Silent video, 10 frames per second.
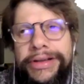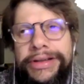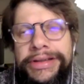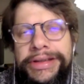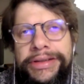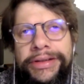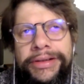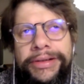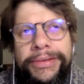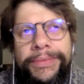uh, is it
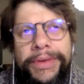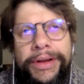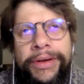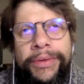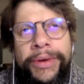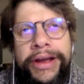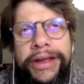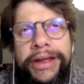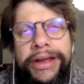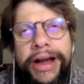um, a
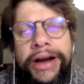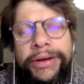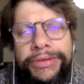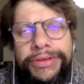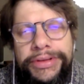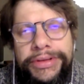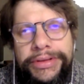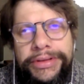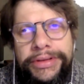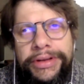way out
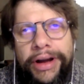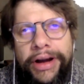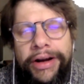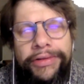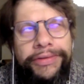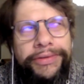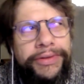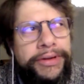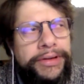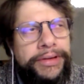of
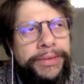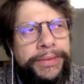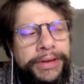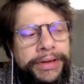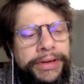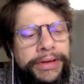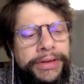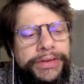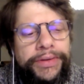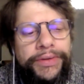uh,
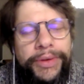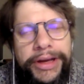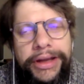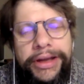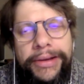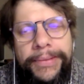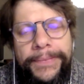suffering?